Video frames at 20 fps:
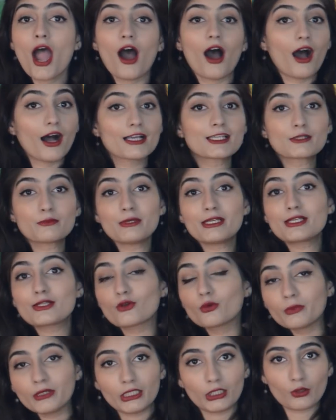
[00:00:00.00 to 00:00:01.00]
asked me
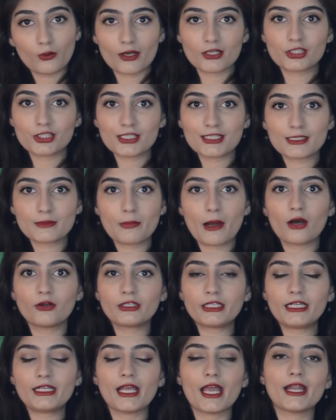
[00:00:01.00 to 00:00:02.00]
so many questions
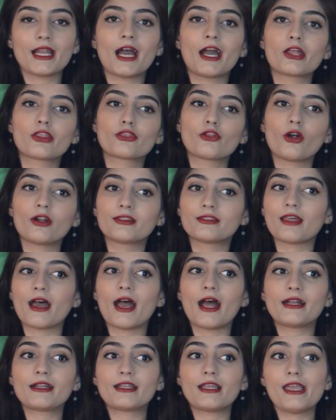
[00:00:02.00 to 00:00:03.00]
about it, and I thought
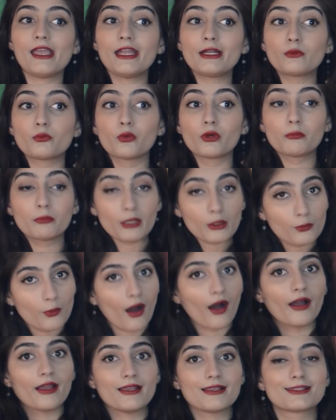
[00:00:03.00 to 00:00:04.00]
that it would be
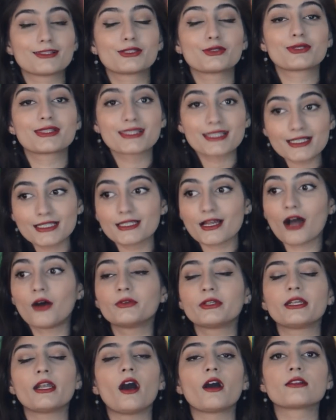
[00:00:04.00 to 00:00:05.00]
wise to sit
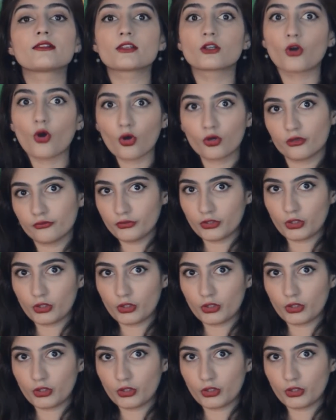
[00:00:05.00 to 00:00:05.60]
down and answer all of